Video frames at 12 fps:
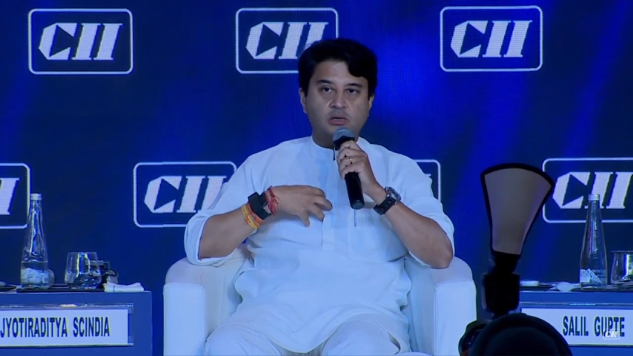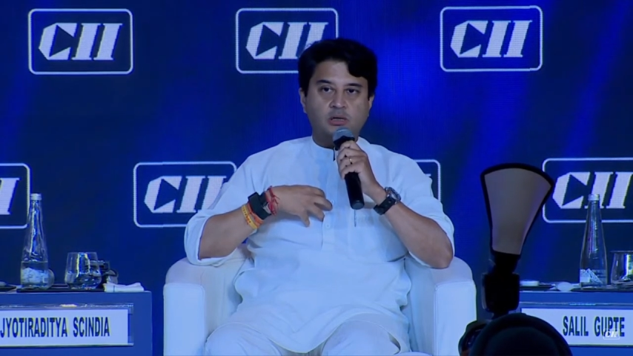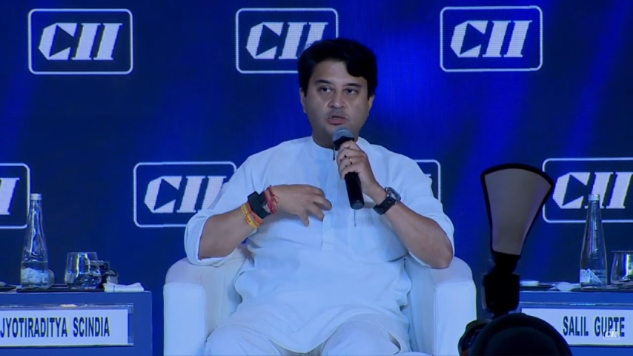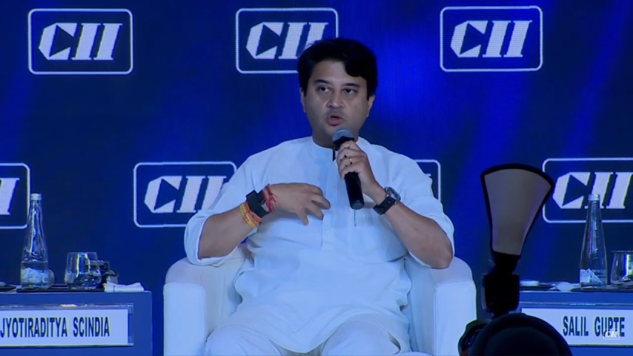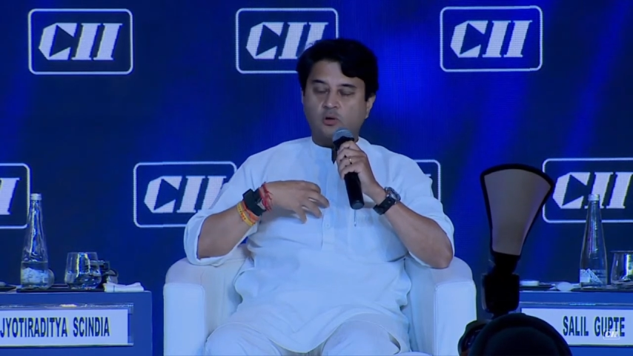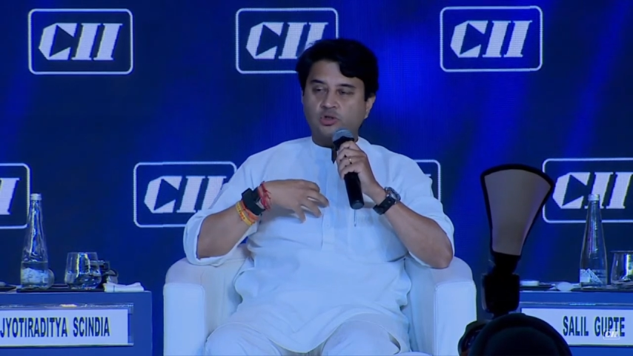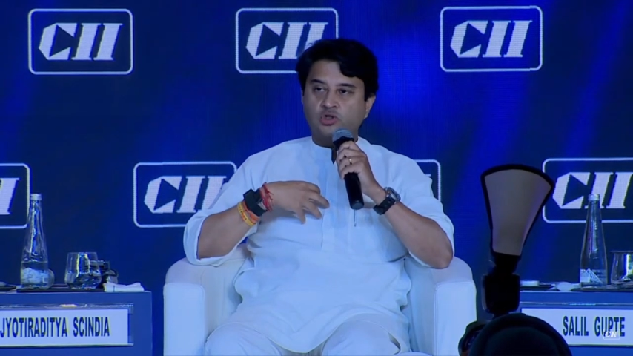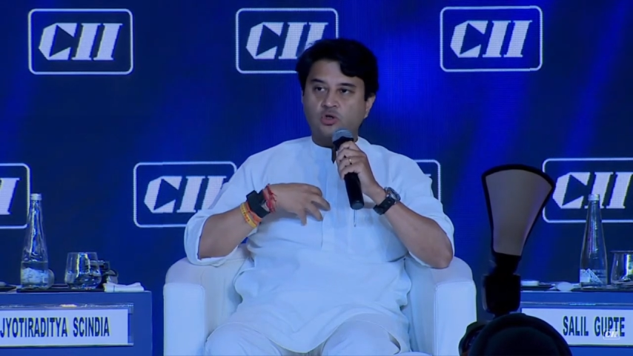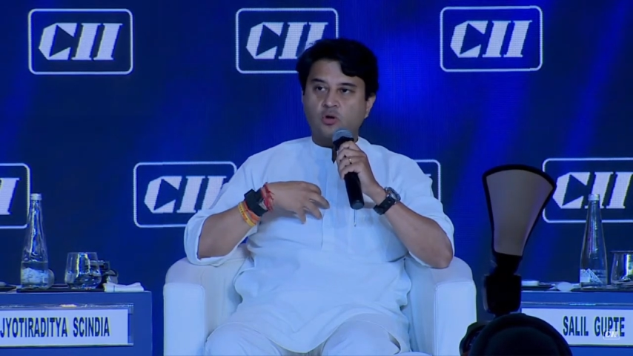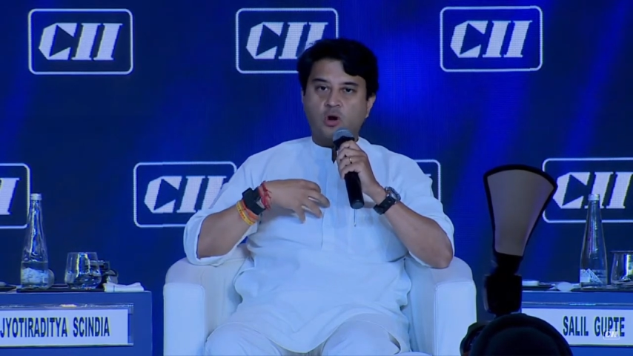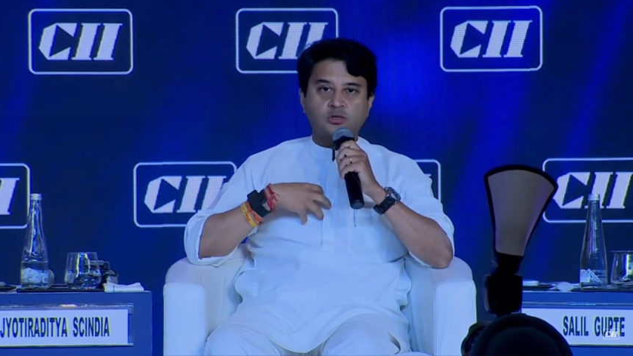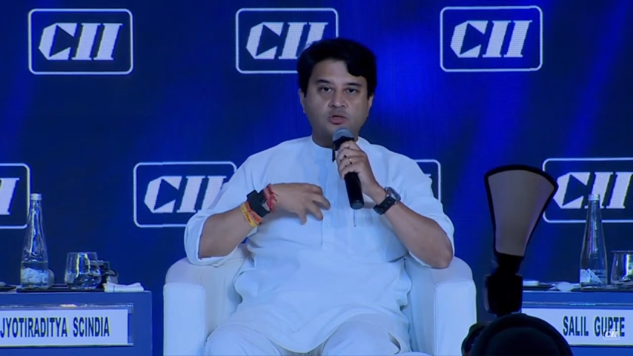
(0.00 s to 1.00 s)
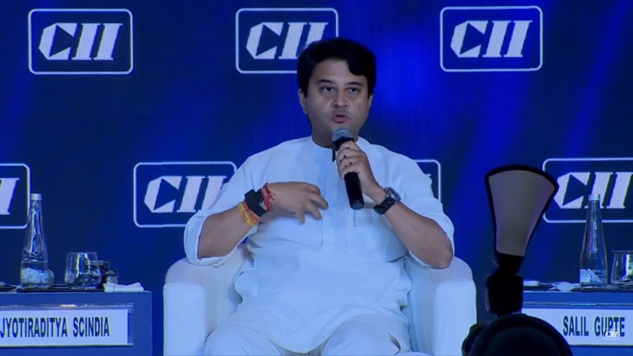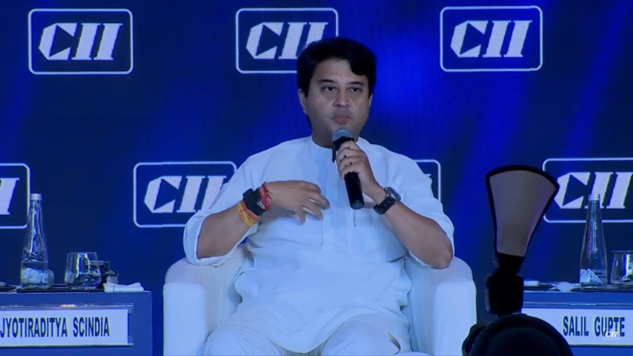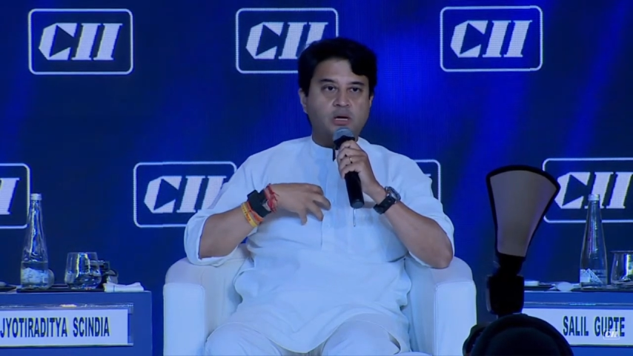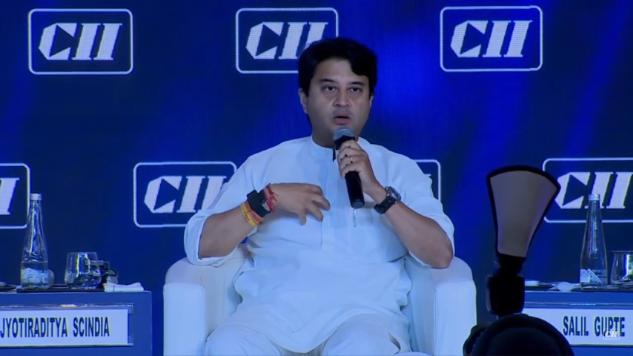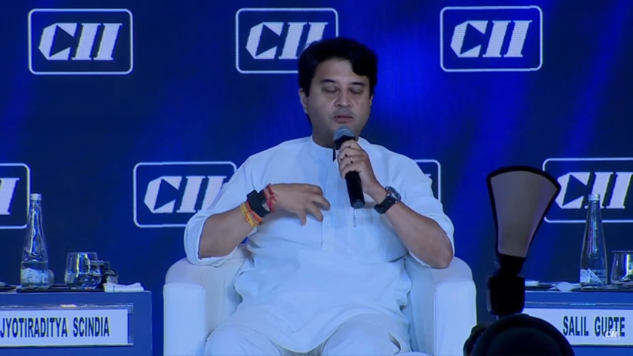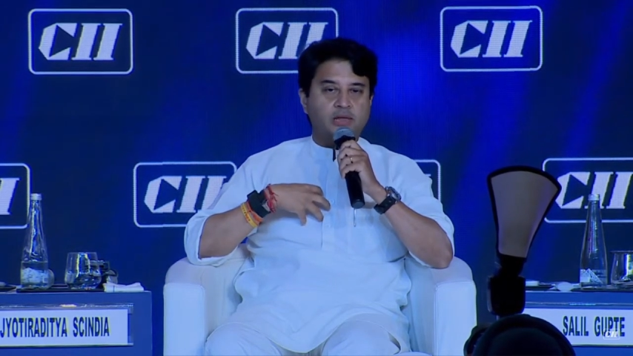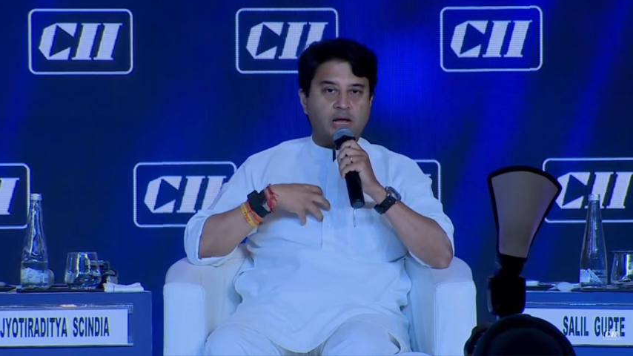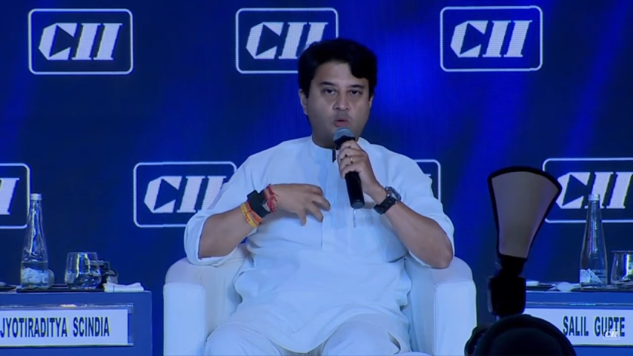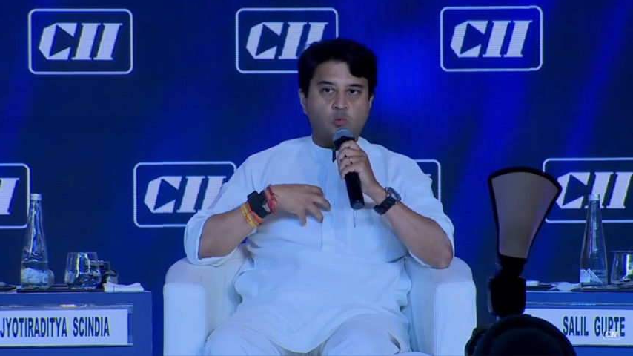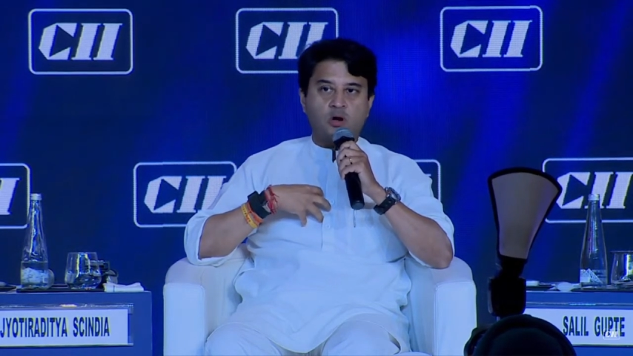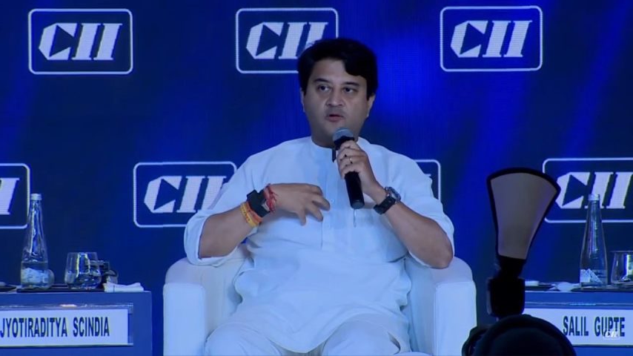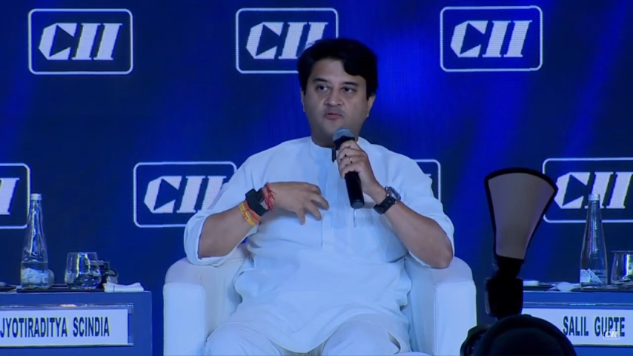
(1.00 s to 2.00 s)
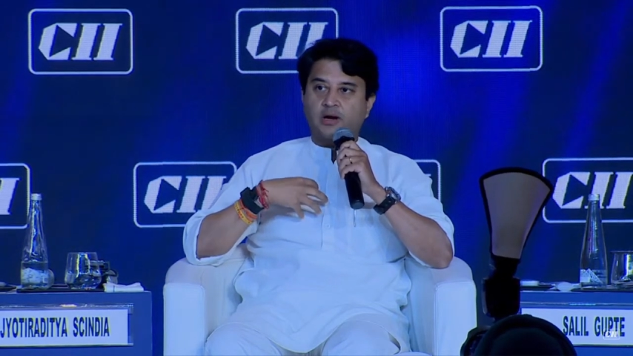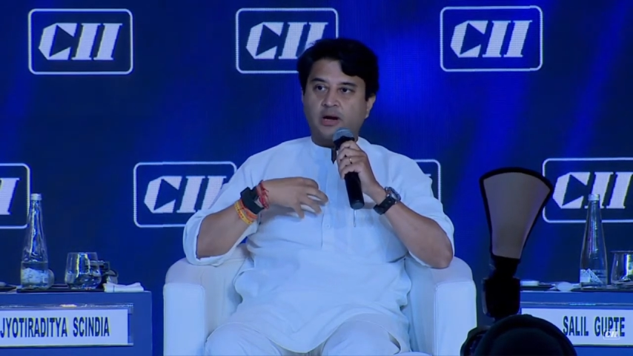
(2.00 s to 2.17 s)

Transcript: is also not to be that one of a